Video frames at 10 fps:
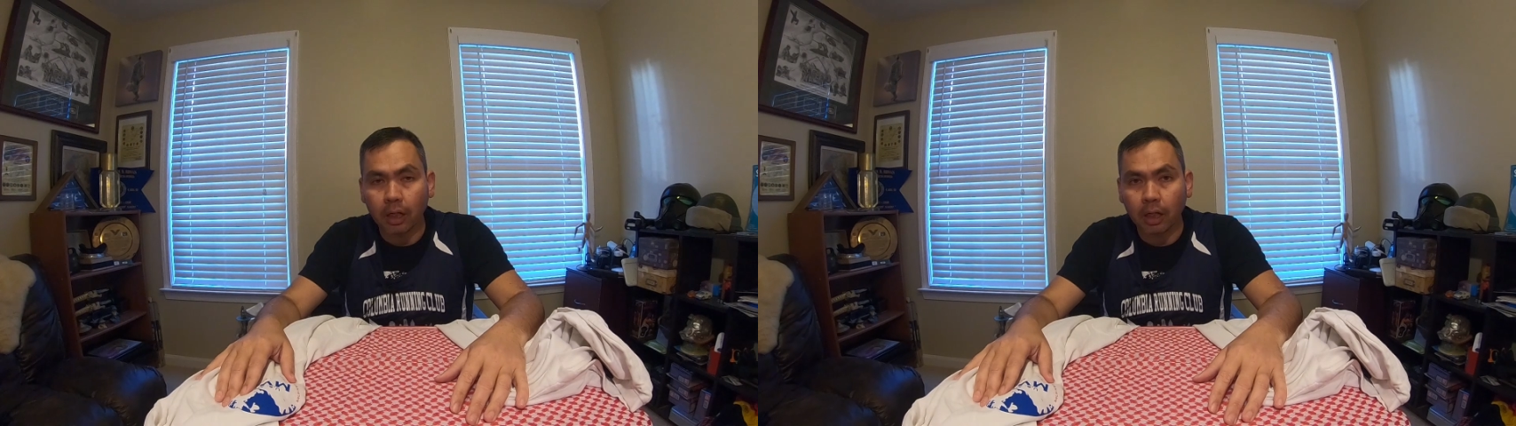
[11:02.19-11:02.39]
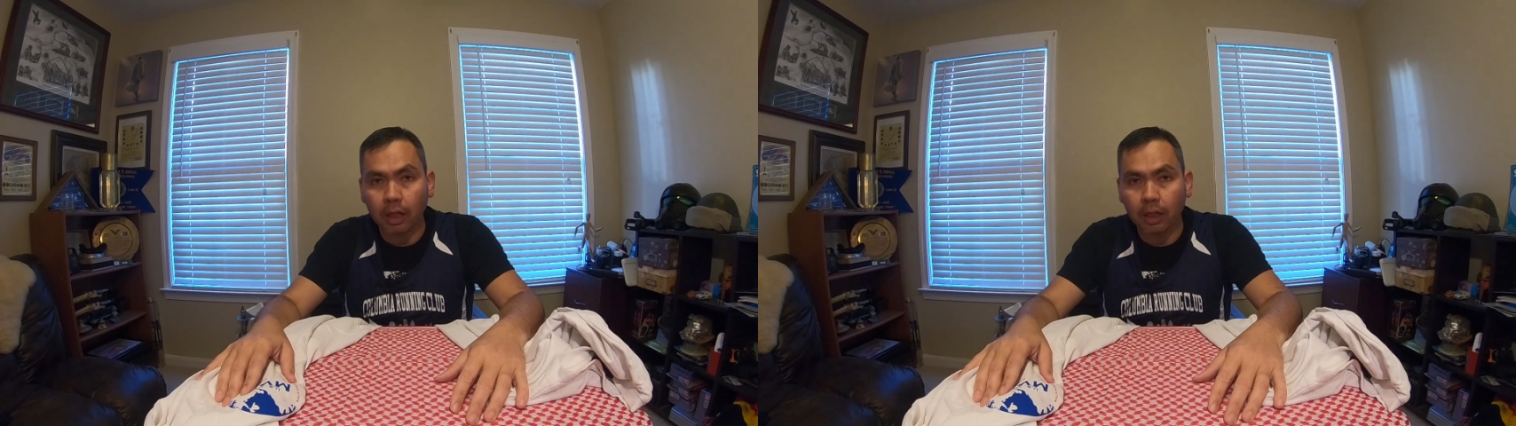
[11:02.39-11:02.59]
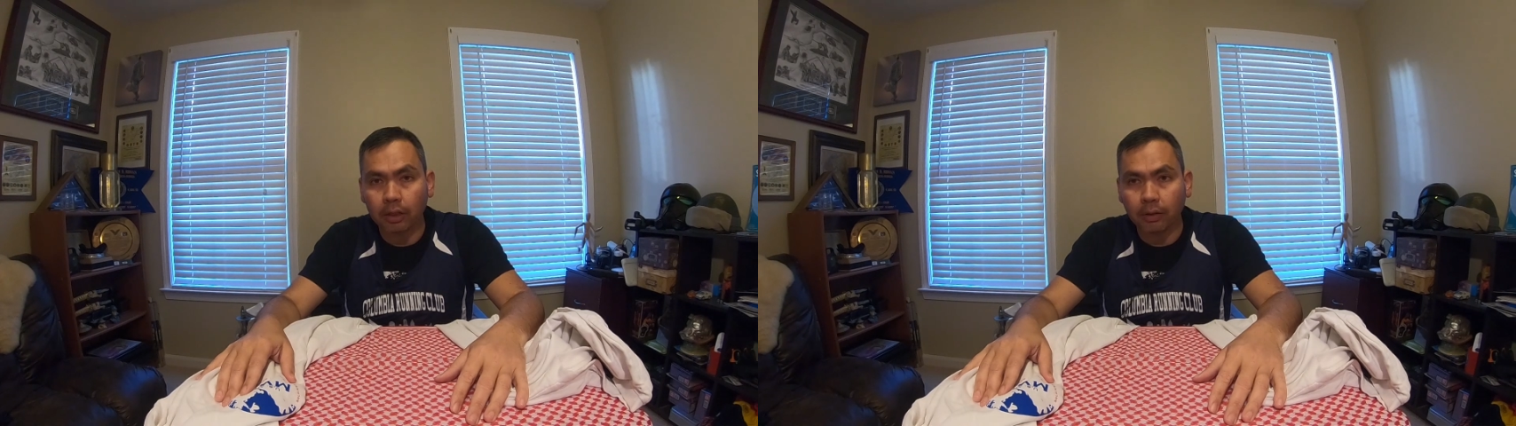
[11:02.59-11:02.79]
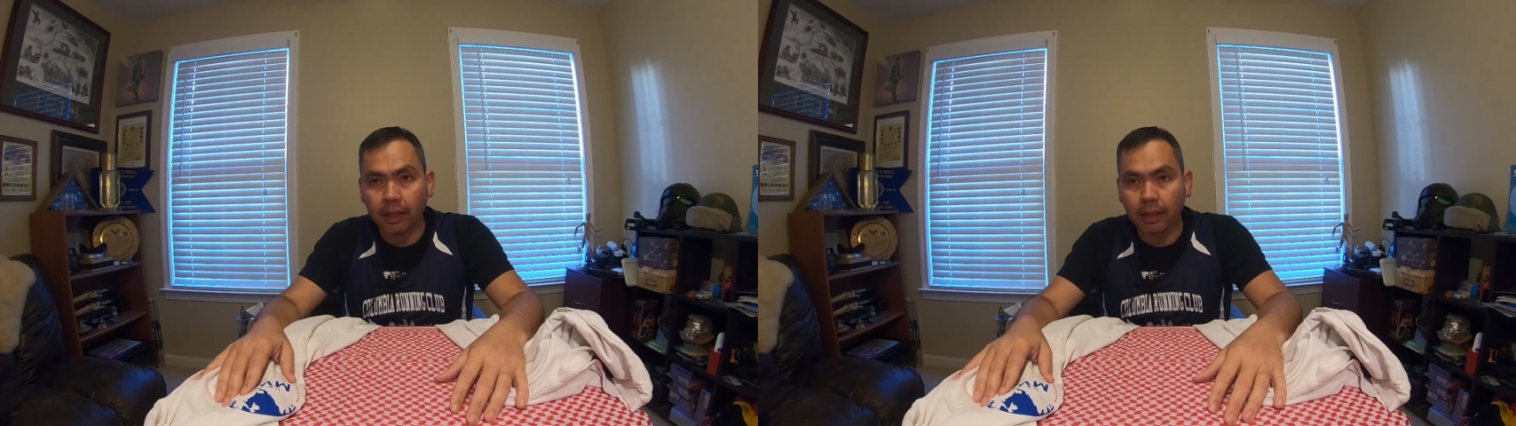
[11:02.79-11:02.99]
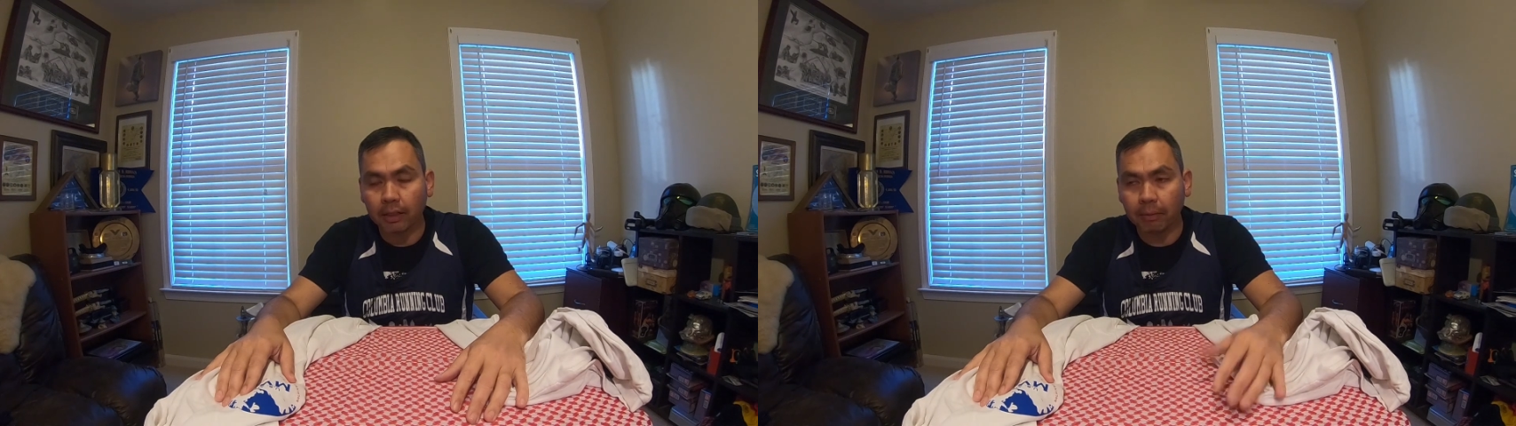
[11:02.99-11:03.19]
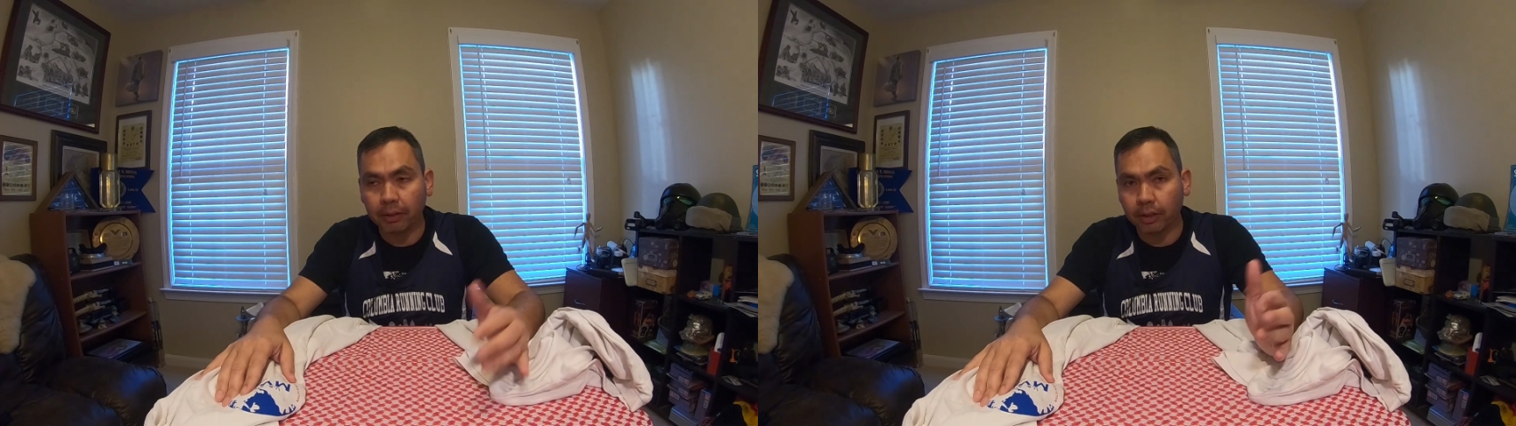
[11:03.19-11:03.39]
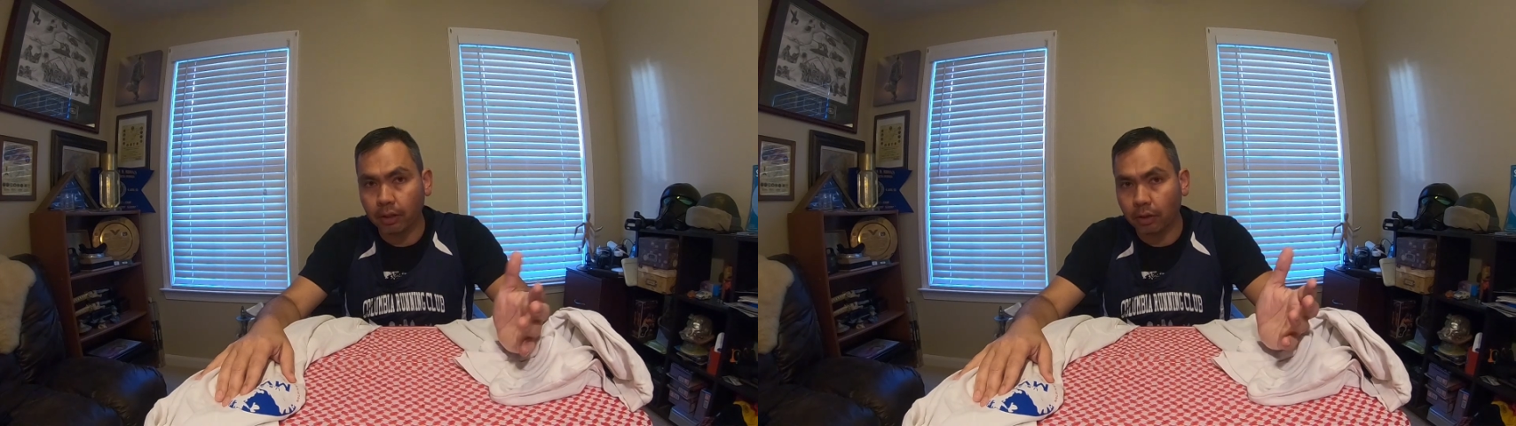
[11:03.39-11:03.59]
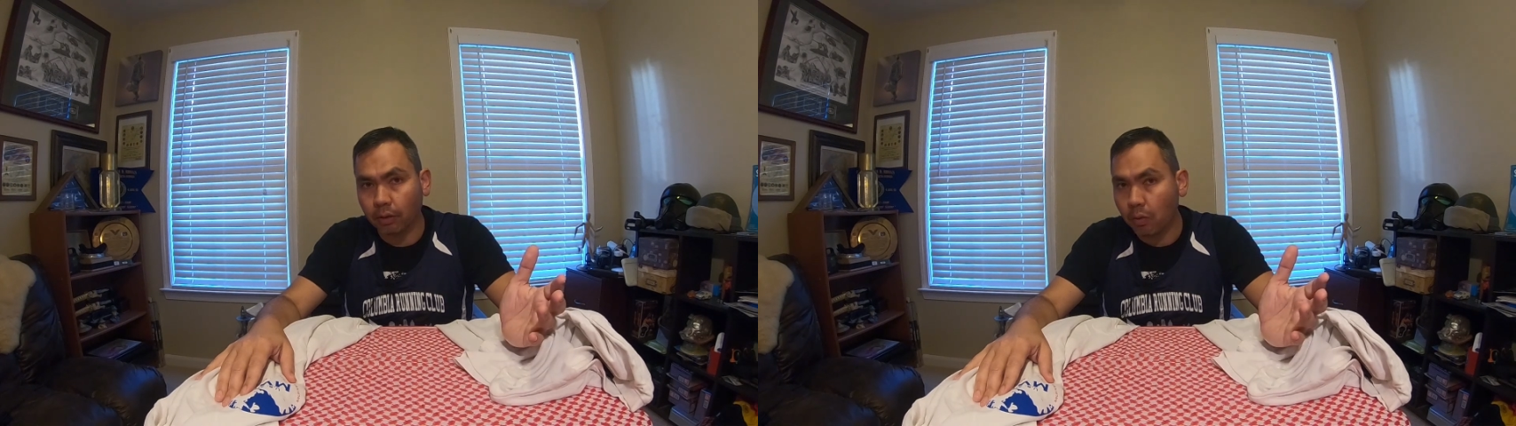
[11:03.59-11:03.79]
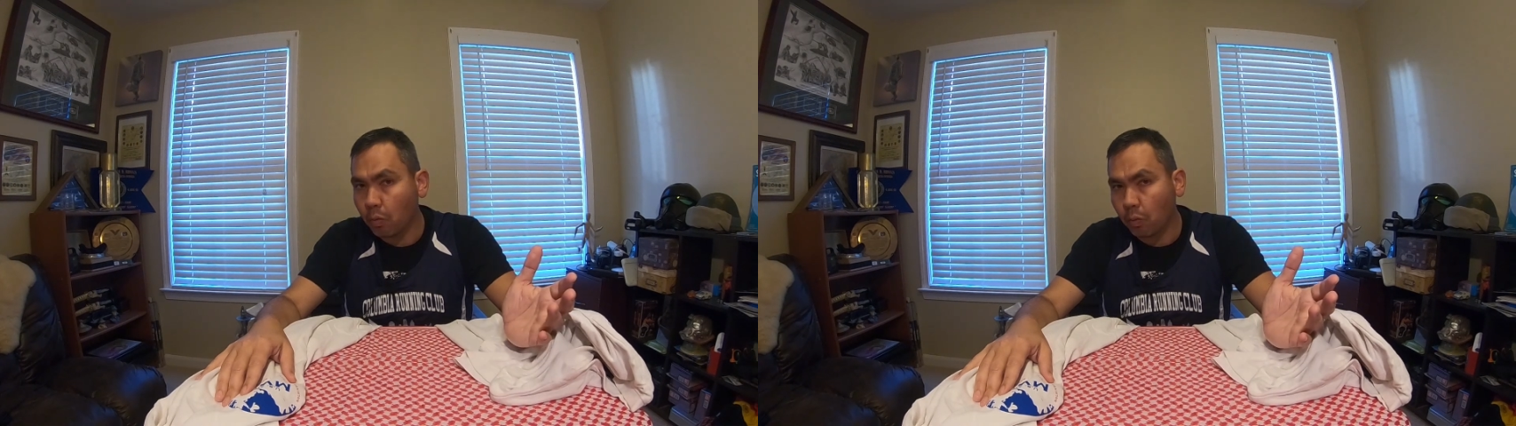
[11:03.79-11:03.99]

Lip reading: Go ahead, let me know